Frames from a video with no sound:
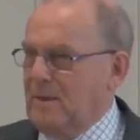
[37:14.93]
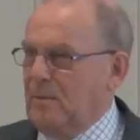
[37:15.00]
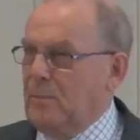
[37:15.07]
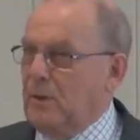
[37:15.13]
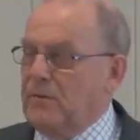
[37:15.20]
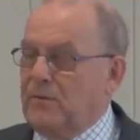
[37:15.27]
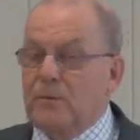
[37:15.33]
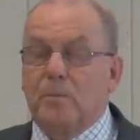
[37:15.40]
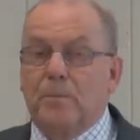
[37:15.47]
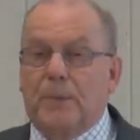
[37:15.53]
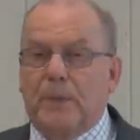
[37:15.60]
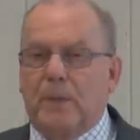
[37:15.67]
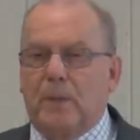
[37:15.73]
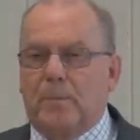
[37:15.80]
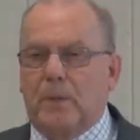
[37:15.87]
But some
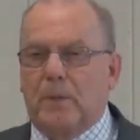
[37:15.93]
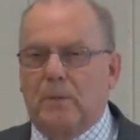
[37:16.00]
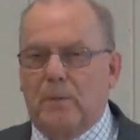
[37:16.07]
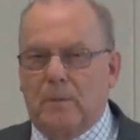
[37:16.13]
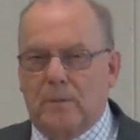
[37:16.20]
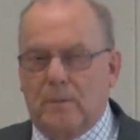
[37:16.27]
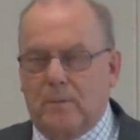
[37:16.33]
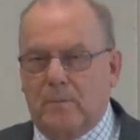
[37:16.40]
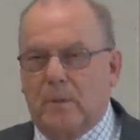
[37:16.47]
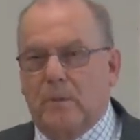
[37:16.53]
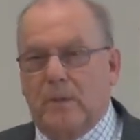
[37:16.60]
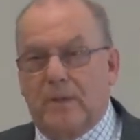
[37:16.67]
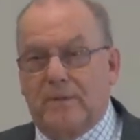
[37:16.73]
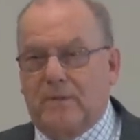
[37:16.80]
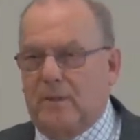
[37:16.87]
people were
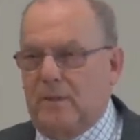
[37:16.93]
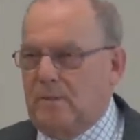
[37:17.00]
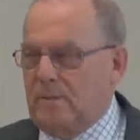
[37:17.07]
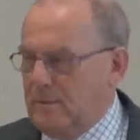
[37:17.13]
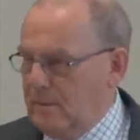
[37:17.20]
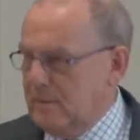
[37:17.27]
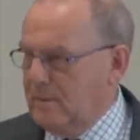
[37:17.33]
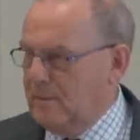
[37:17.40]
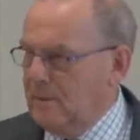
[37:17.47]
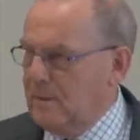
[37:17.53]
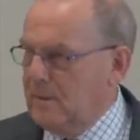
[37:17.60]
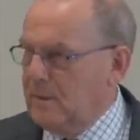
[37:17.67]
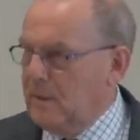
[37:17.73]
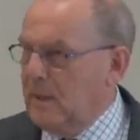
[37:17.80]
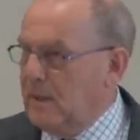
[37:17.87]
rescued.
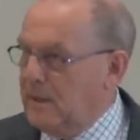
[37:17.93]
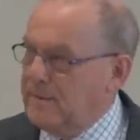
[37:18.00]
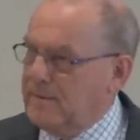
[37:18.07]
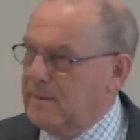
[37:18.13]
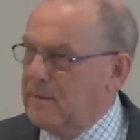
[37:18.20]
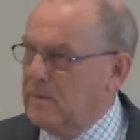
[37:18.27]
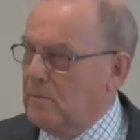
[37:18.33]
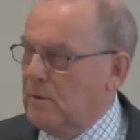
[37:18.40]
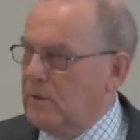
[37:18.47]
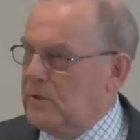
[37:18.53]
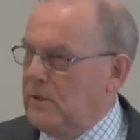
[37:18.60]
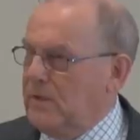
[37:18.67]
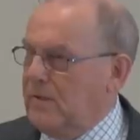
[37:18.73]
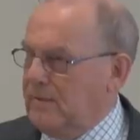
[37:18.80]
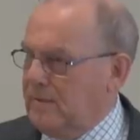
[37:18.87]
They listened to what
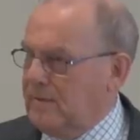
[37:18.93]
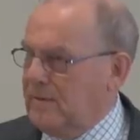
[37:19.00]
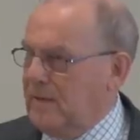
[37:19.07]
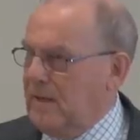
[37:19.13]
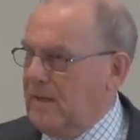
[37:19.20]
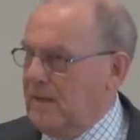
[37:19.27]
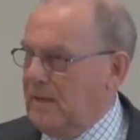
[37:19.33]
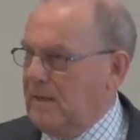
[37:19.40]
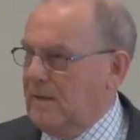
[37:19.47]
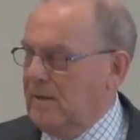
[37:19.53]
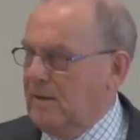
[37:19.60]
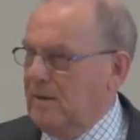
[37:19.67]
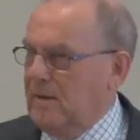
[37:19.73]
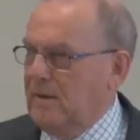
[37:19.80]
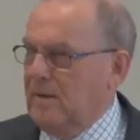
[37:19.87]
Jesus said
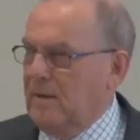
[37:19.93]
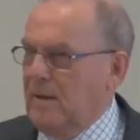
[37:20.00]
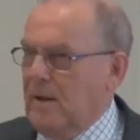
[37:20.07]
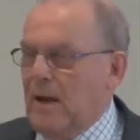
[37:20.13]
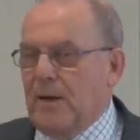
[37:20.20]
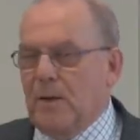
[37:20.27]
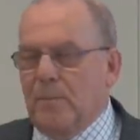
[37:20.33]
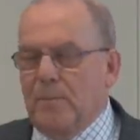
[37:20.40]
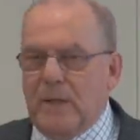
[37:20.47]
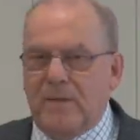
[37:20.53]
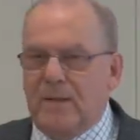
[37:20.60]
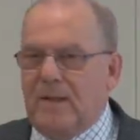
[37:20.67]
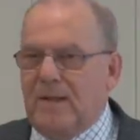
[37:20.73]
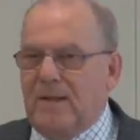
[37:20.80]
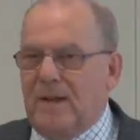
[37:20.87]
here. I don't
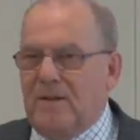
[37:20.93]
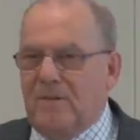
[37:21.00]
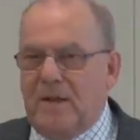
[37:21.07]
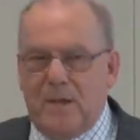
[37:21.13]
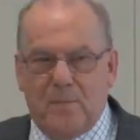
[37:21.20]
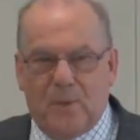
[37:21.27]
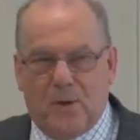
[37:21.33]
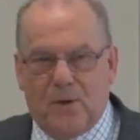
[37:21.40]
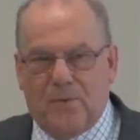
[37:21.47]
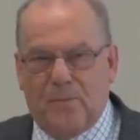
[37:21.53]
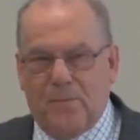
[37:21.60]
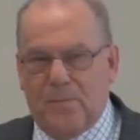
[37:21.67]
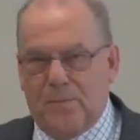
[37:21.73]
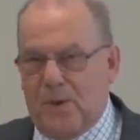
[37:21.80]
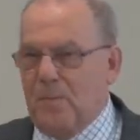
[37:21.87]
mean they didn't have any more
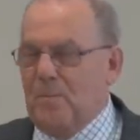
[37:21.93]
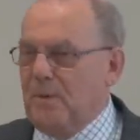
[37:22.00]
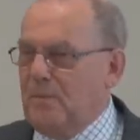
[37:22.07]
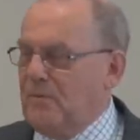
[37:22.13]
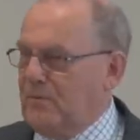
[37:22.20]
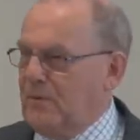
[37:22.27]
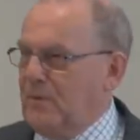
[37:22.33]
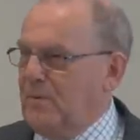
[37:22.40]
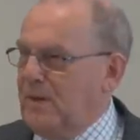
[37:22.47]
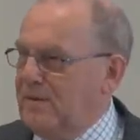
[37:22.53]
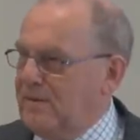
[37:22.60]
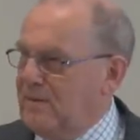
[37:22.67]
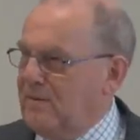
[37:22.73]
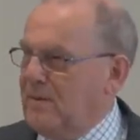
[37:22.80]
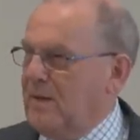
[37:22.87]
problems for the
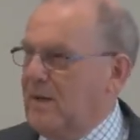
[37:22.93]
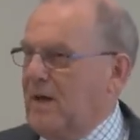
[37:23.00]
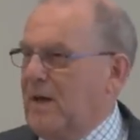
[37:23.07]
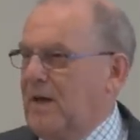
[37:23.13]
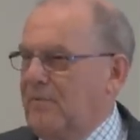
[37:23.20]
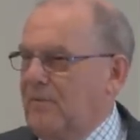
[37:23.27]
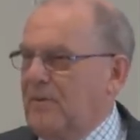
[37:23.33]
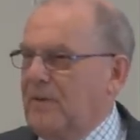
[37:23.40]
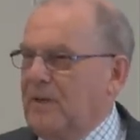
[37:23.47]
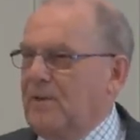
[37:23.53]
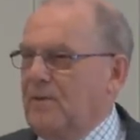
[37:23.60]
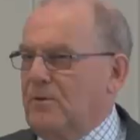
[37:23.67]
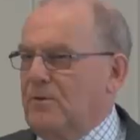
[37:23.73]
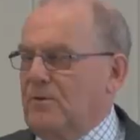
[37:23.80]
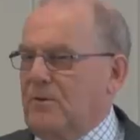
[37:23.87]
rest of their life and they
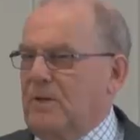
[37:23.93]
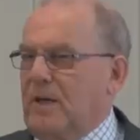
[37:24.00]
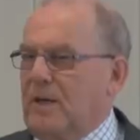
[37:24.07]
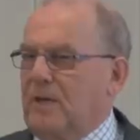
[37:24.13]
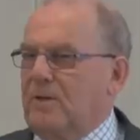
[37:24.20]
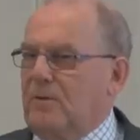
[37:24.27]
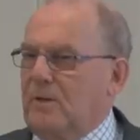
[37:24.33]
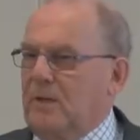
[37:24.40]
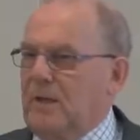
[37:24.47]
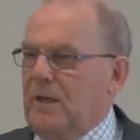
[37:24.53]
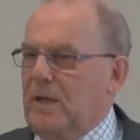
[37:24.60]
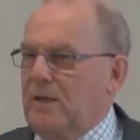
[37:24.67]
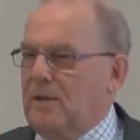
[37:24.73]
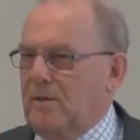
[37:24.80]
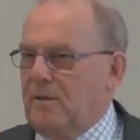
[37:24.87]
could just let go and
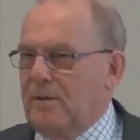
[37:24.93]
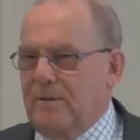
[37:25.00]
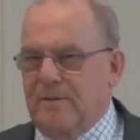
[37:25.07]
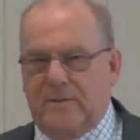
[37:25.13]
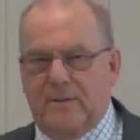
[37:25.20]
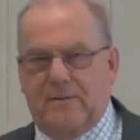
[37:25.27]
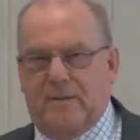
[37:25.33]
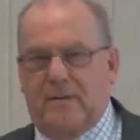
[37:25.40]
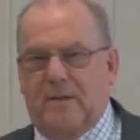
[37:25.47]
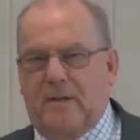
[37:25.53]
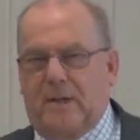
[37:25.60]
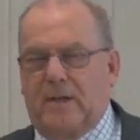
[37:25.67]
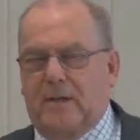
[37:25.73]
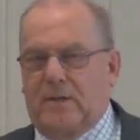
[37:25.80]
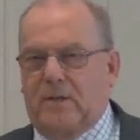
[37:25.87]
let God and sit in a
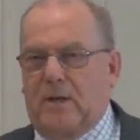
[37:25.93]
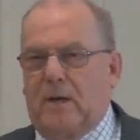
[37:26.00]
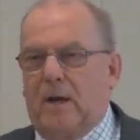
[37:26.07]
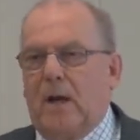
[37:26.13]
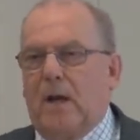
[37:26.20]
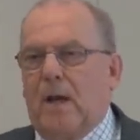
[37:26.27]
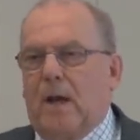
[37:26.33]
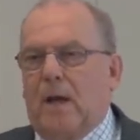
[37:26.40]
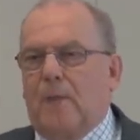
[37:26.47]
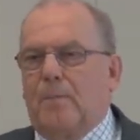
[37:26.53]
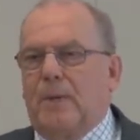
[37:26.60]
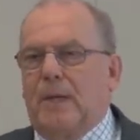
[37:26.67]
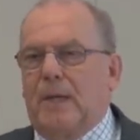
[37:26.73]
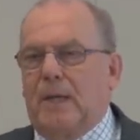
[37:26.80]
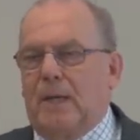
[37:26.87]
deck chair. I
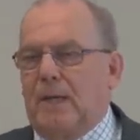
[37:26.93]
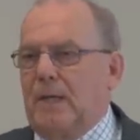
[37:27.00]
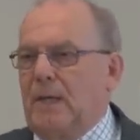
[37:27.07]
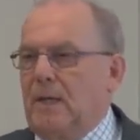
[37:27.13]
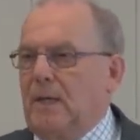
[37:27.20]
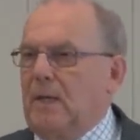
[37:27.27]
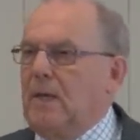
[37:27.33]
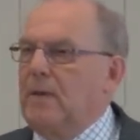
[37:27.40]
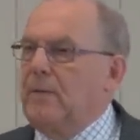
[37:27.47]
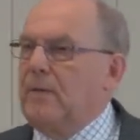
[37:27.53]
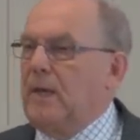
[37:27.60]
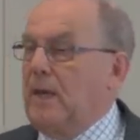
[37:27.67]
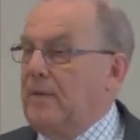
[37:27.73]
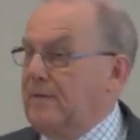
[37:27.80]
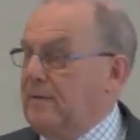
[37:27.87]
mean,
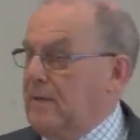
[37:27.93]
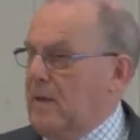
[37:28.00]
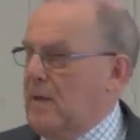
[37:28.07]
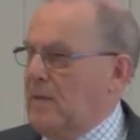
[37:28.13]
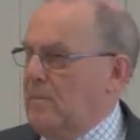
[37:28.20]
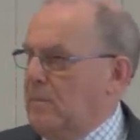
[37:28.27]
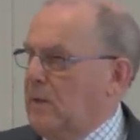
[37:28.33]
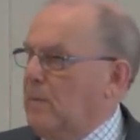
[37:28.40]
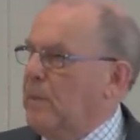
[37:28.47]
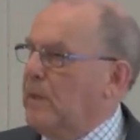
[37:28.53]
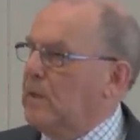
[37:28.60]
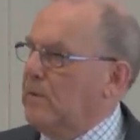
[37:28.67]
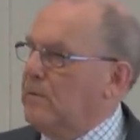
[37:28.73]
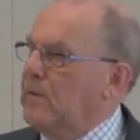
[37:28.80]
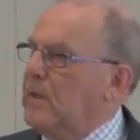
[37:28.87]
they escaped
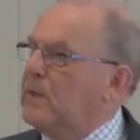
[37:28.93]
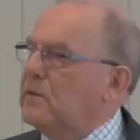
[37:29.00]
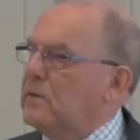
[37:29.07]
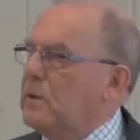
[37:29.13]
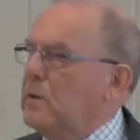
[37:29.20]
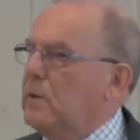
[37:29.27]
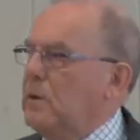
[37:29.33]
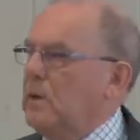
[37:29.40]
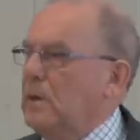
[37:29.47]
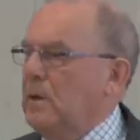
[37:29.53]
because they took